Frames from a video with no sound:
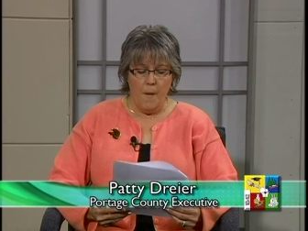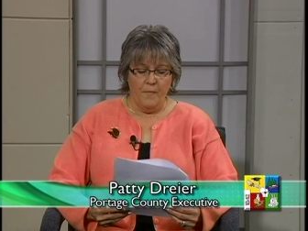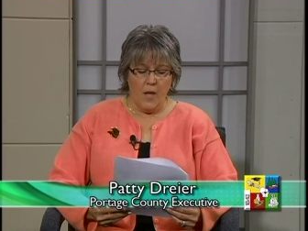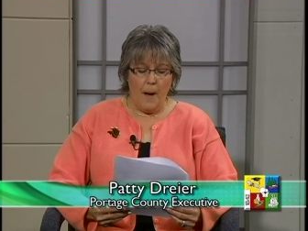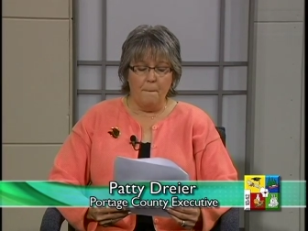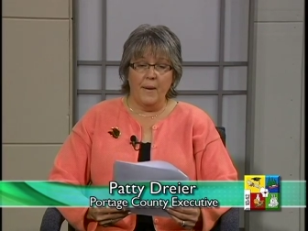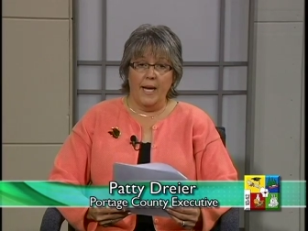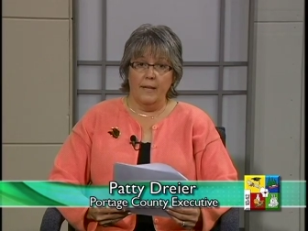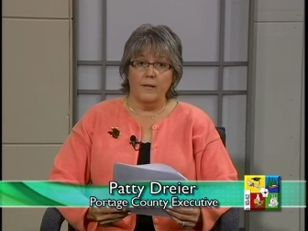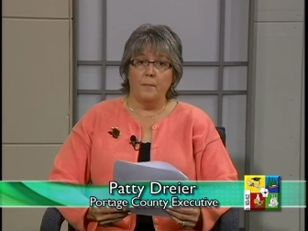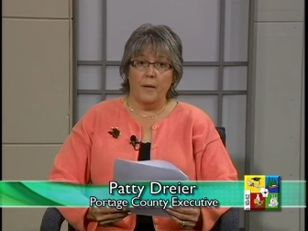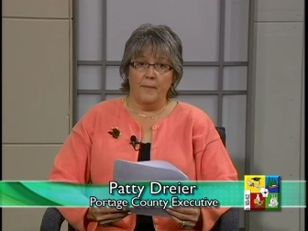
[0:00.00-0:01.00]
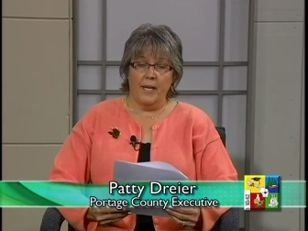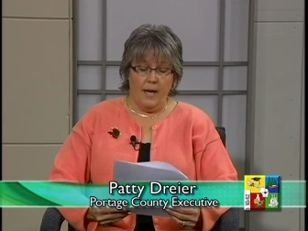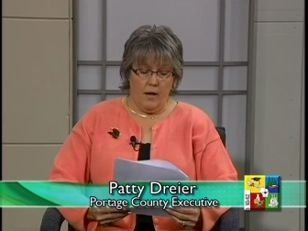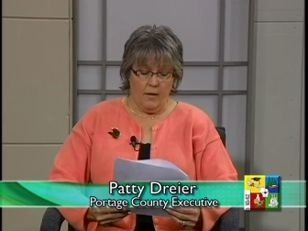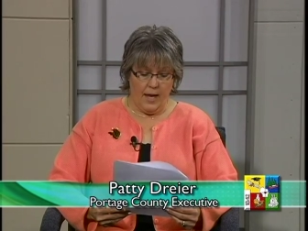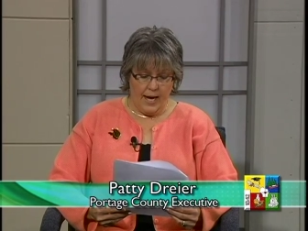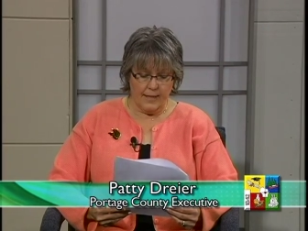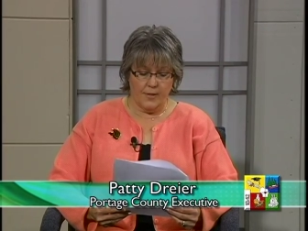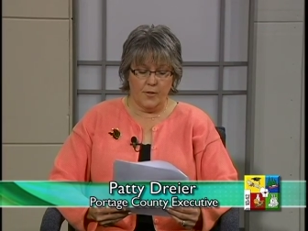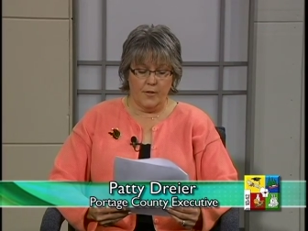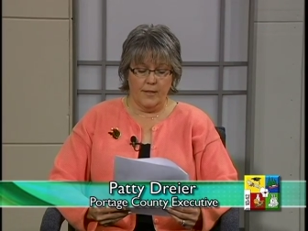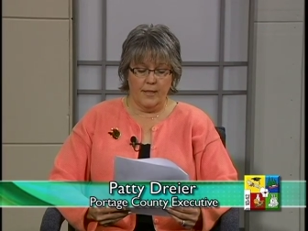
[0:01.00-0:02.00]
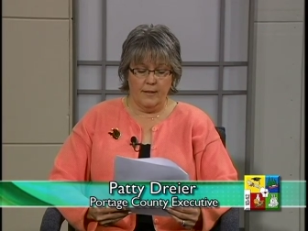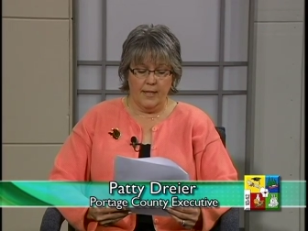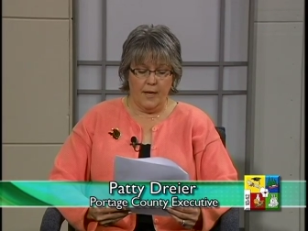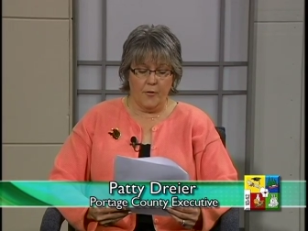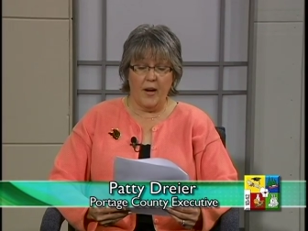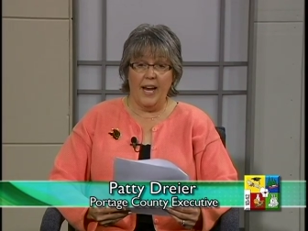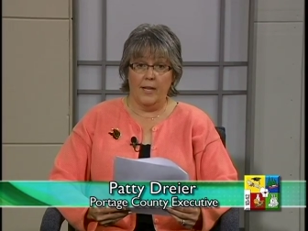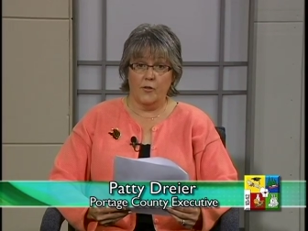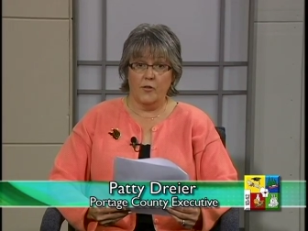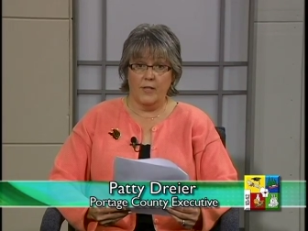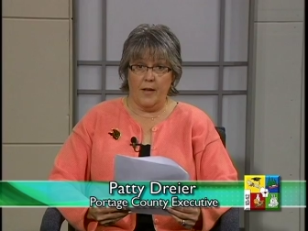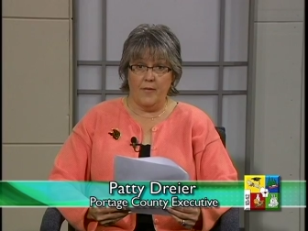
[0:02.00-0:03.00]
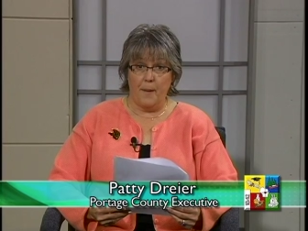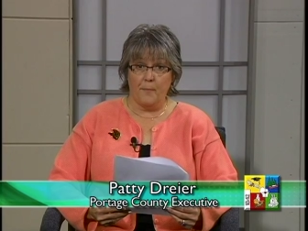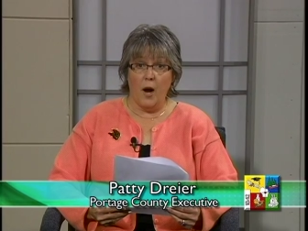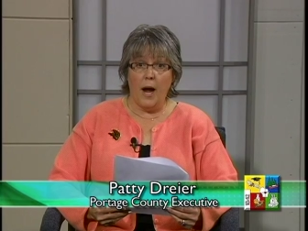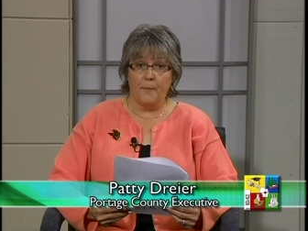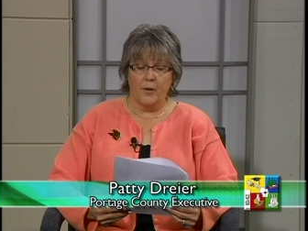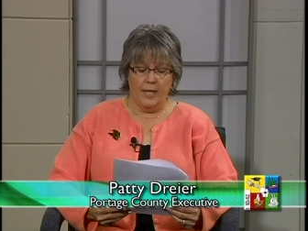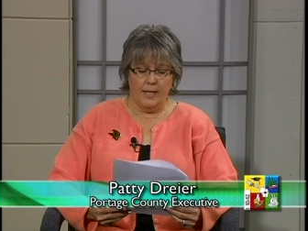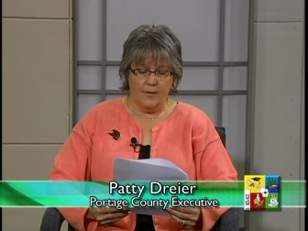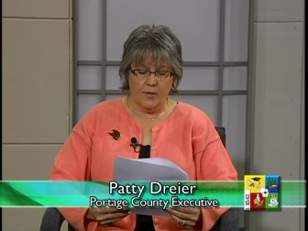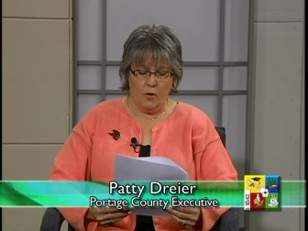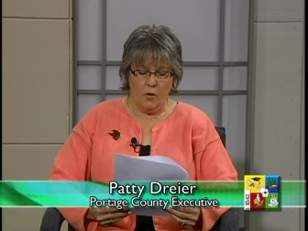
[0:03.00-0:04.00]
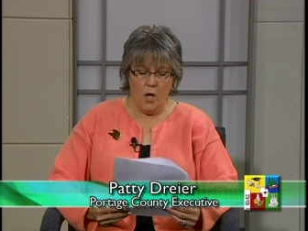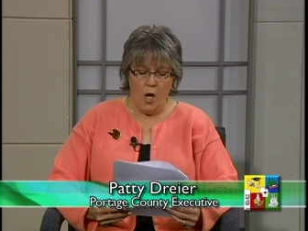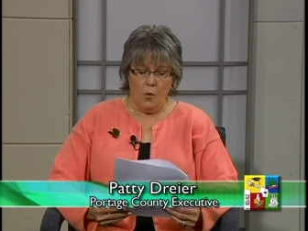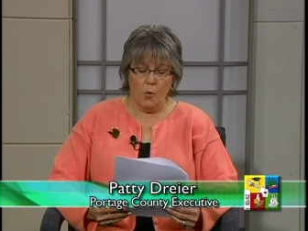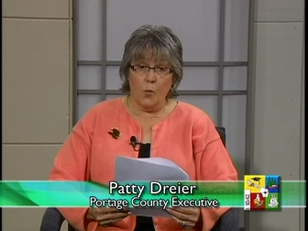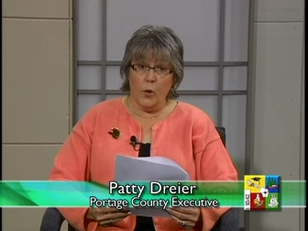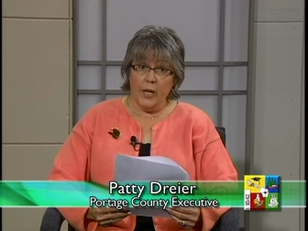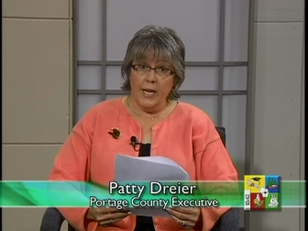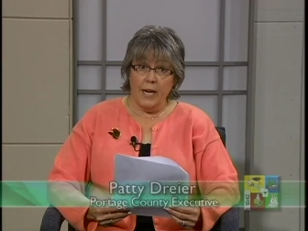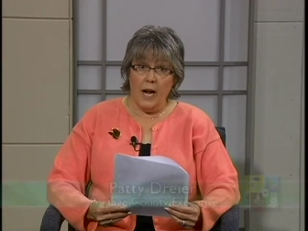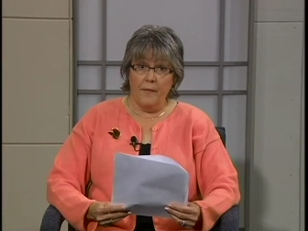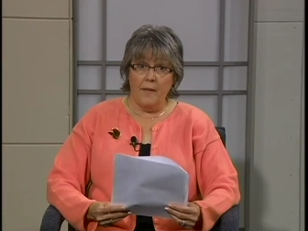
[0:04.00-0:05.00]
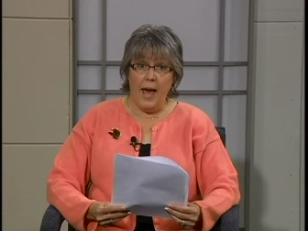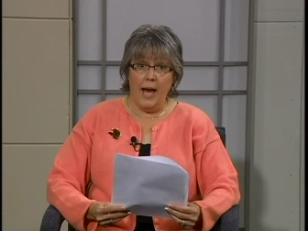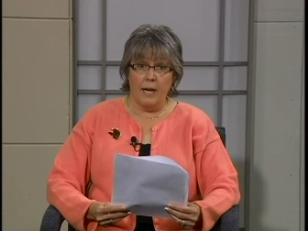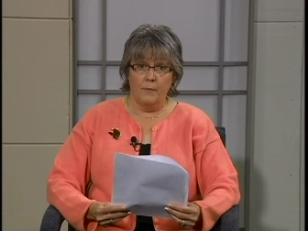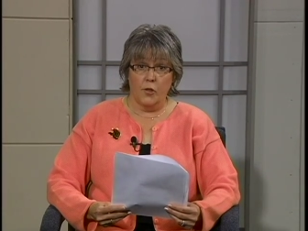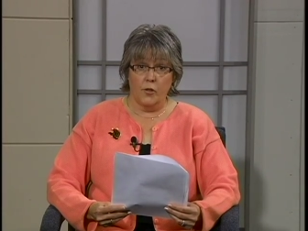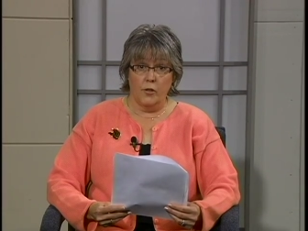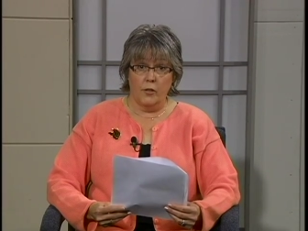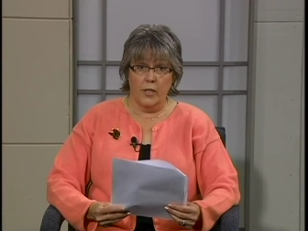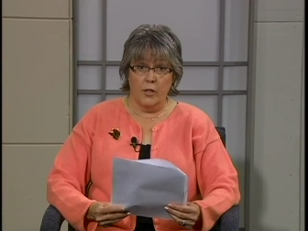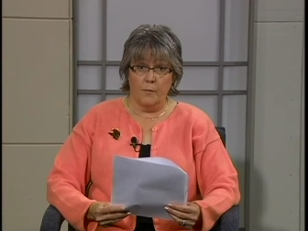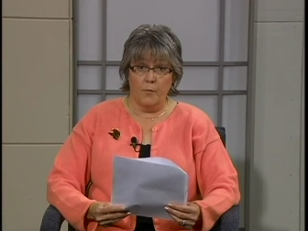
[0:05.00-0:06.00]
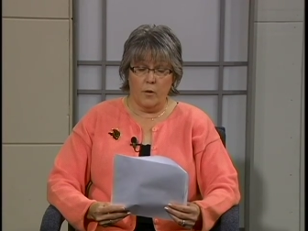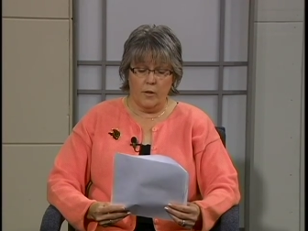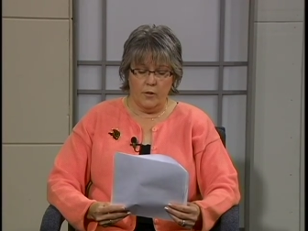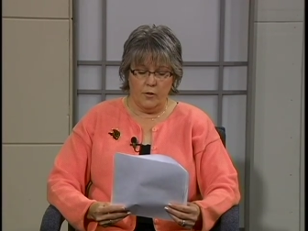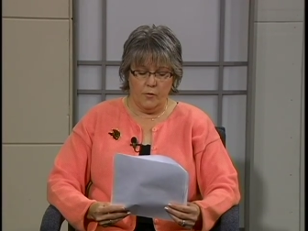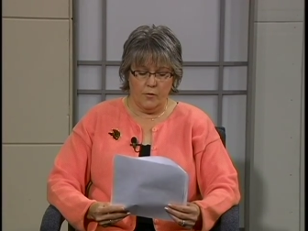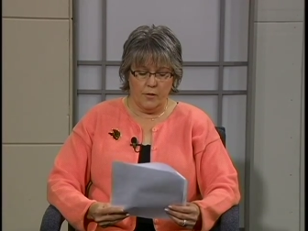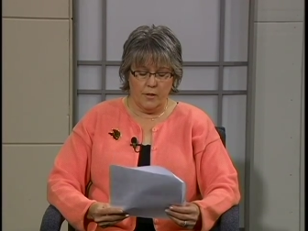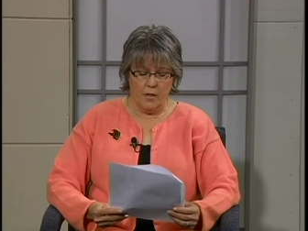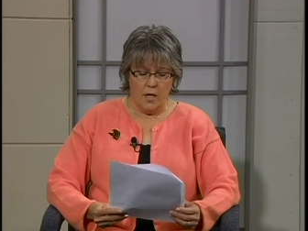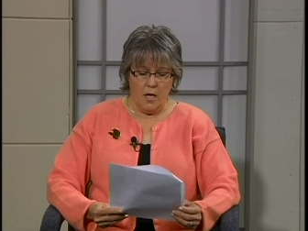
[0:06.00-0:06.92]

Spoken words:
abate the public health hazards and the other hazards on that property. So we're working on that. I'm sure you'll hear more in the news.